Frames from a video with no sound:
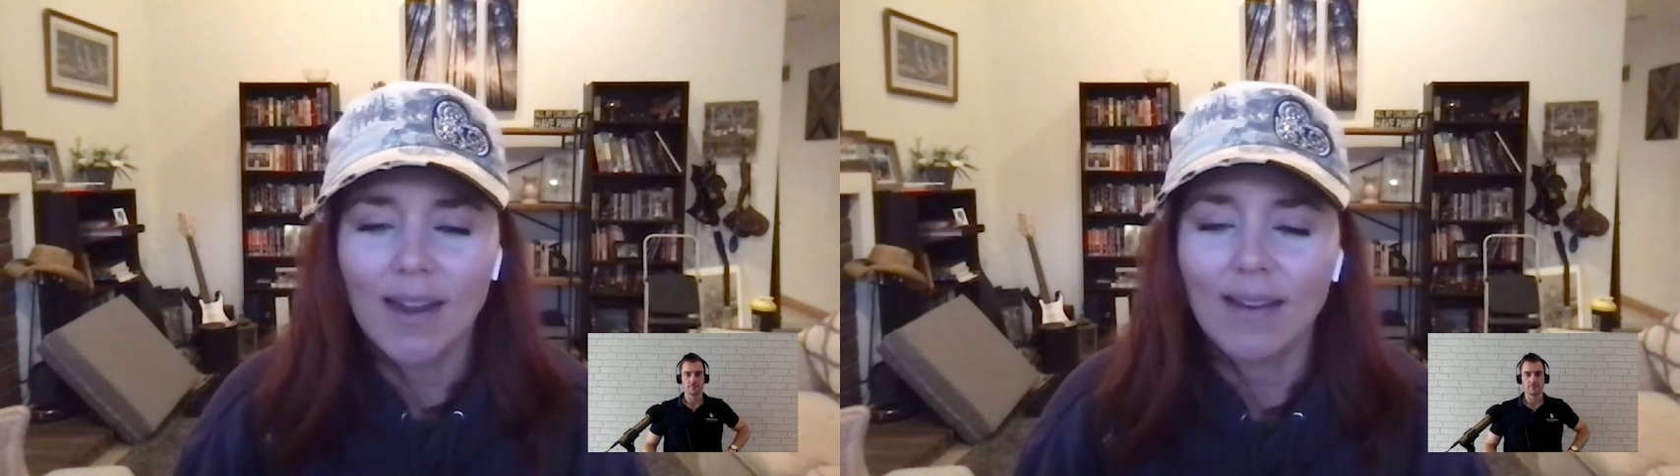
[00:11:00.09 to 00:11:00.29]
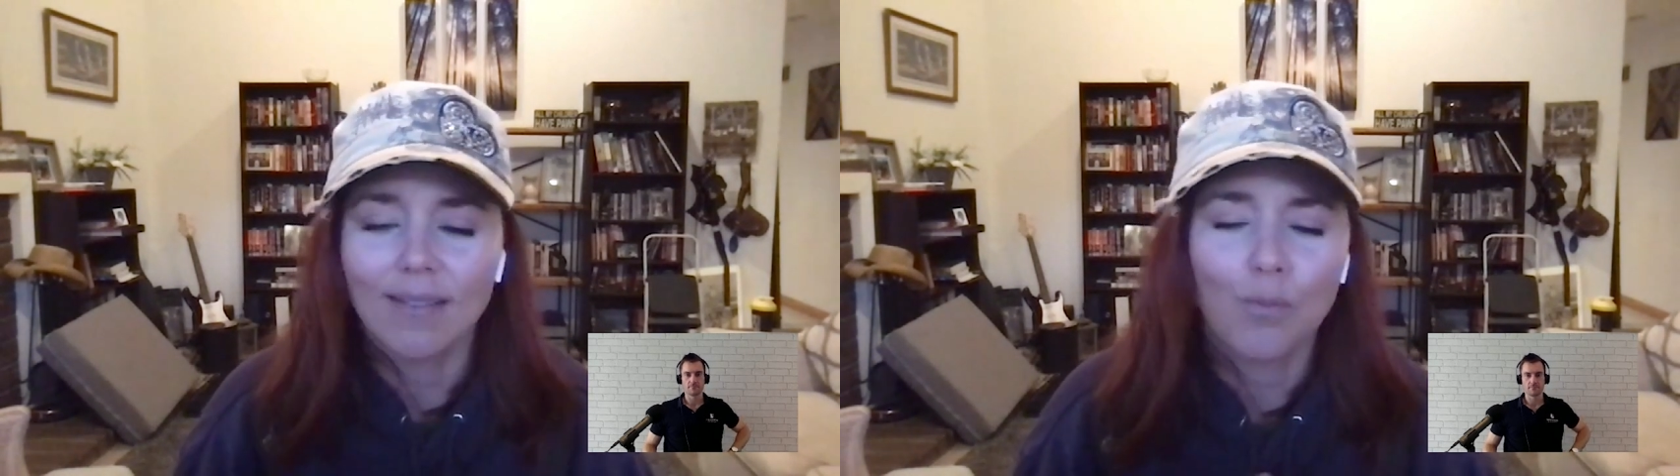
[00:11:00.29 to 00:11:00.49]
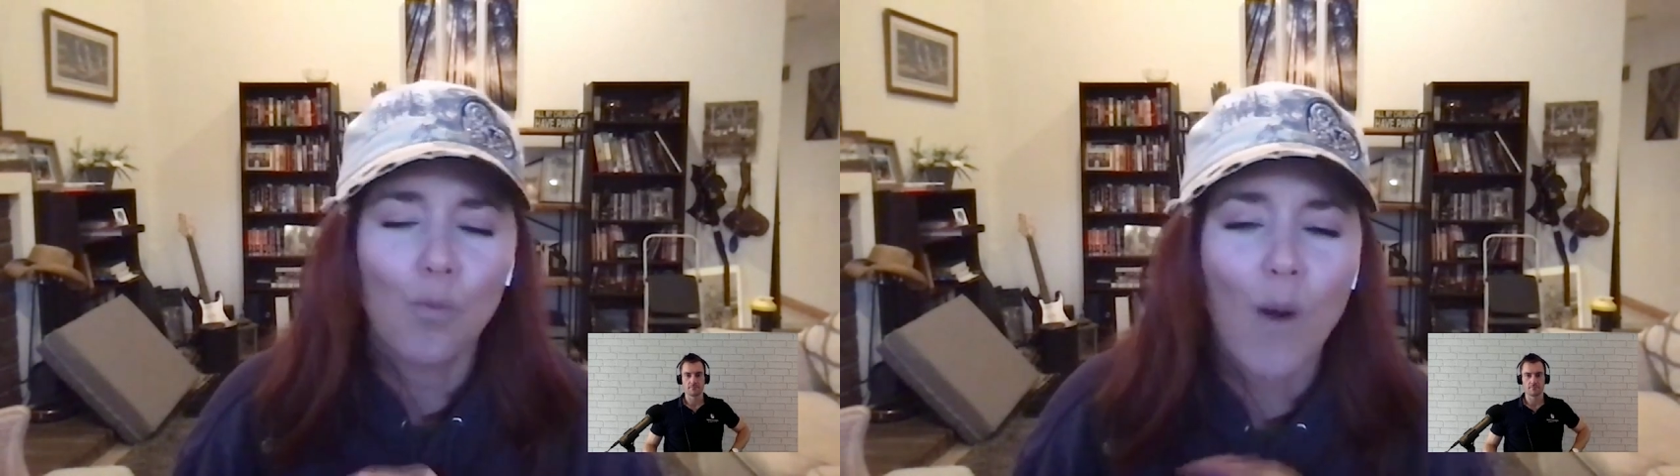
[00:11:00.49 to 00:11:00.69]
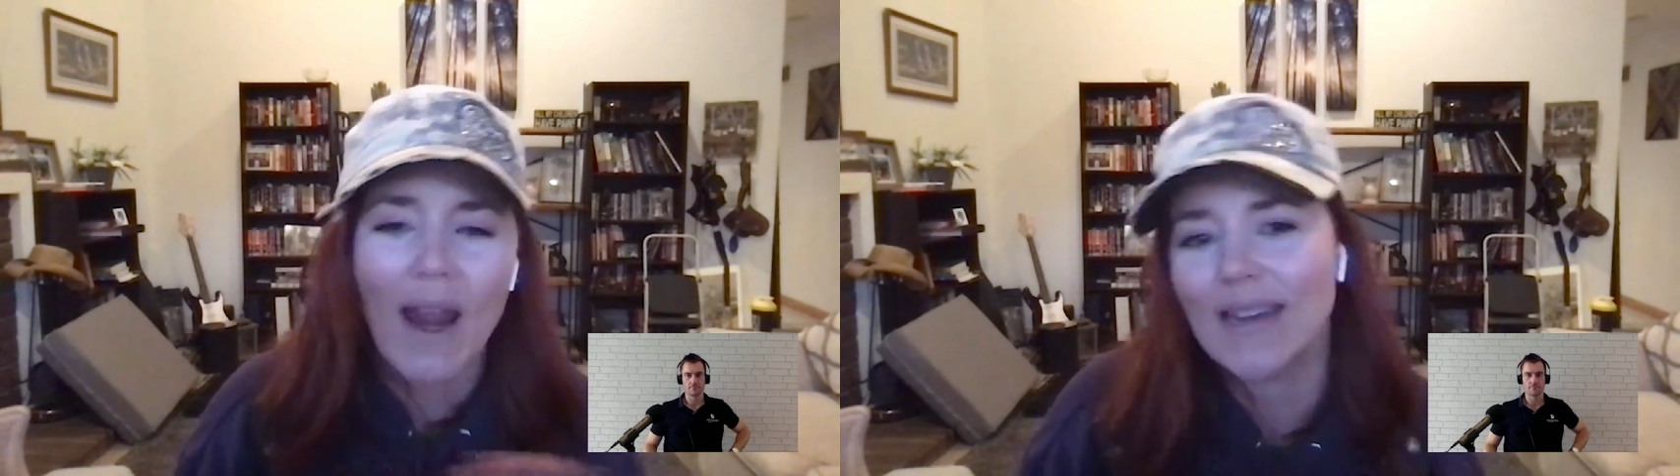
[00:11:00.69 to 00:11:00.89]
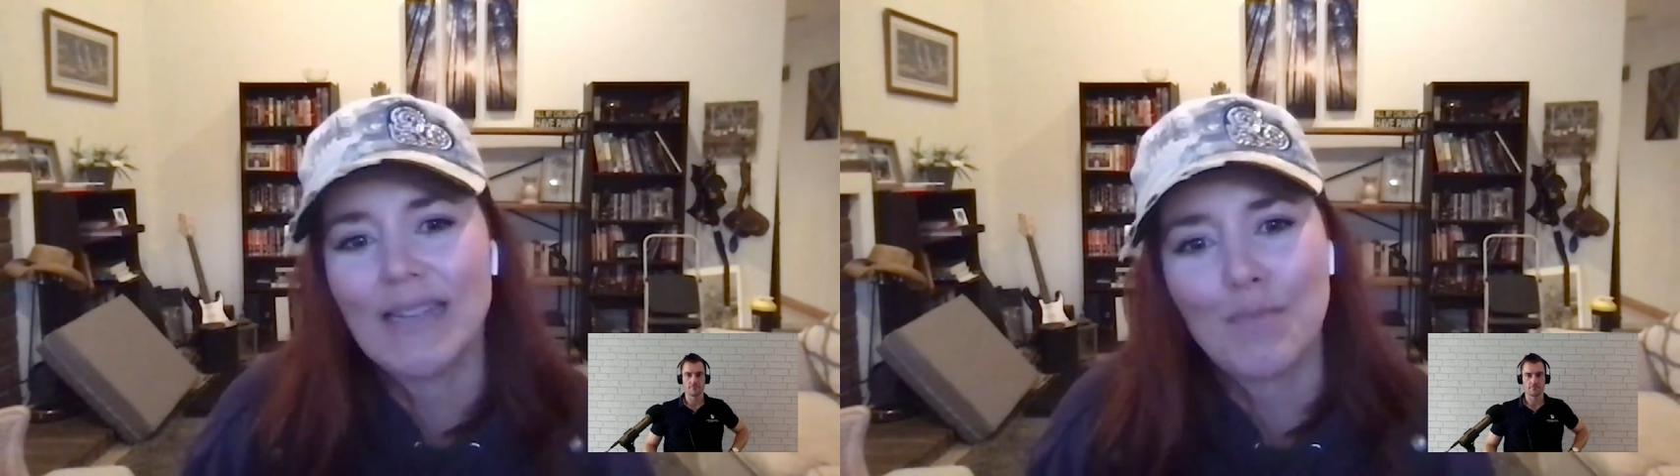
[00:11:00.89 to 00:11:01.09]
It's
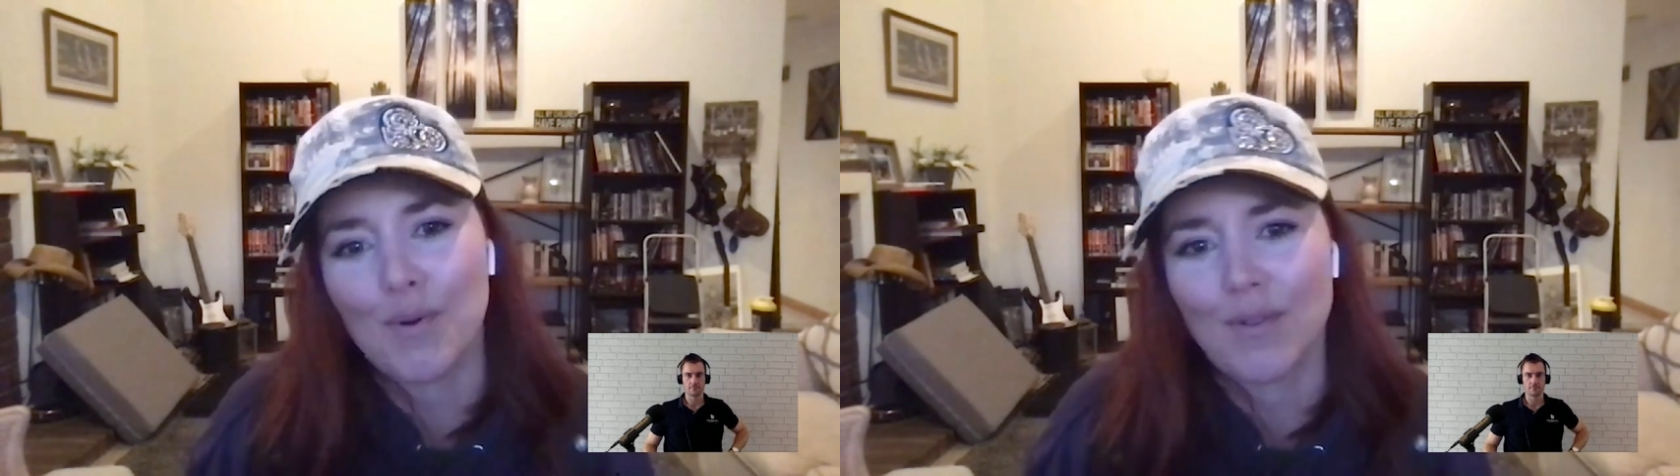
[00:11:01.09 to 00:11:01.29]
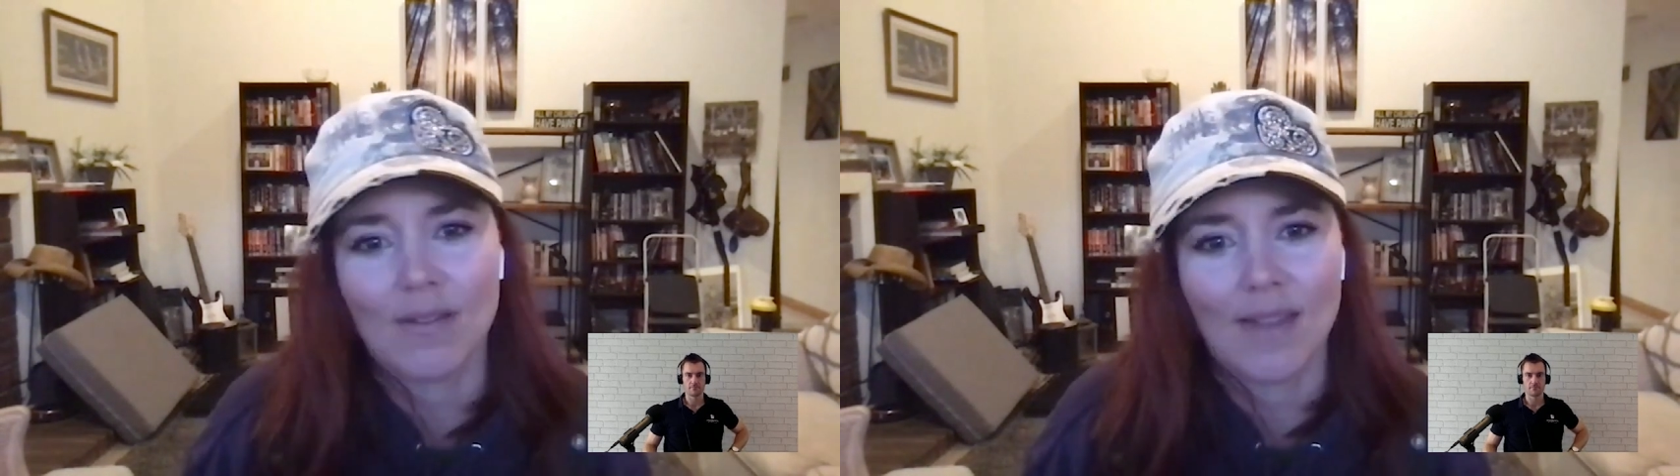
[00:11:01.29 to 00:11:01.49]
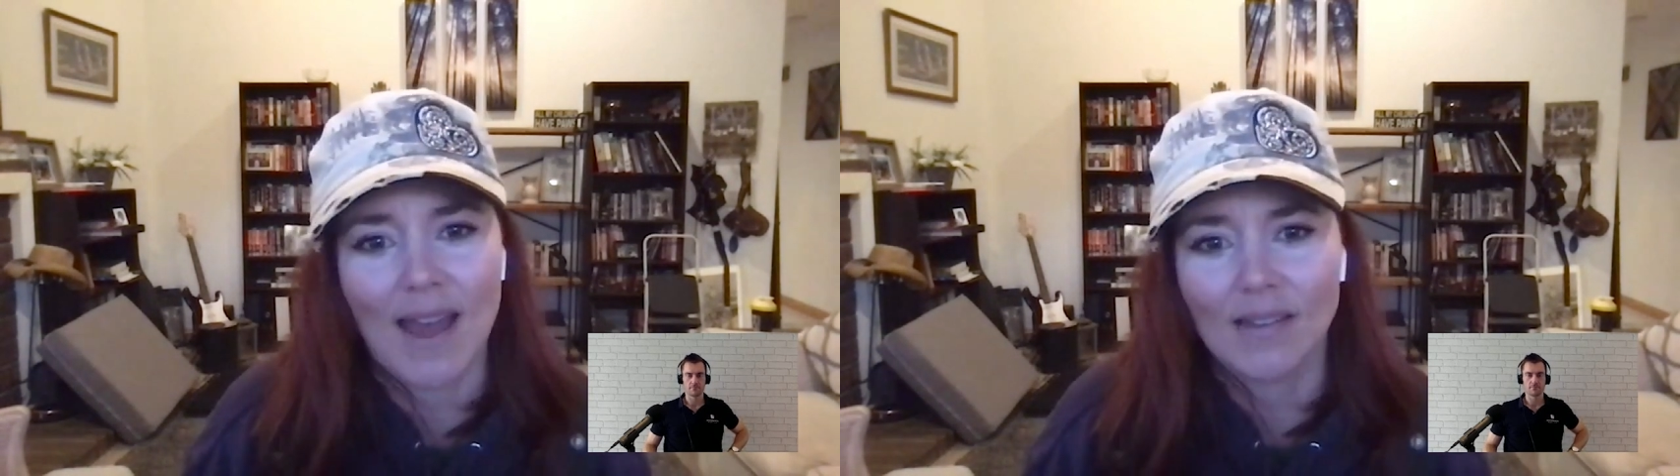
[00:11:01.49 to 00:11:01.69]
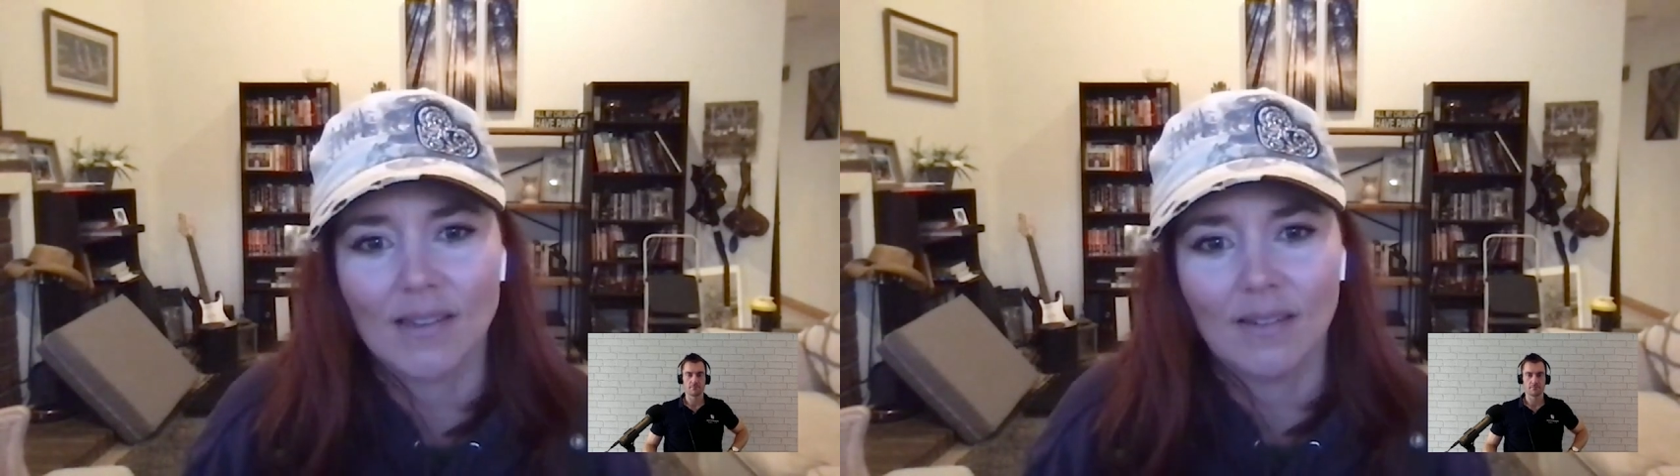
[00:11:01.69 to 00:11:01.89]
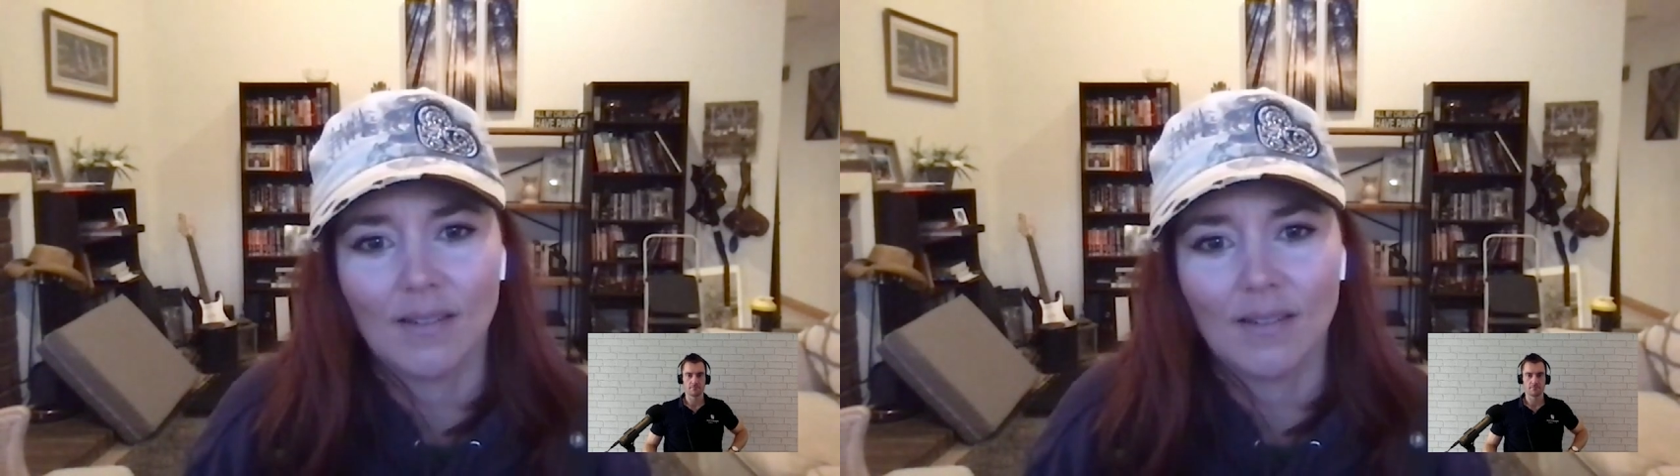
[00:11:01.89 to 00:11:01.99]
way deeper than that.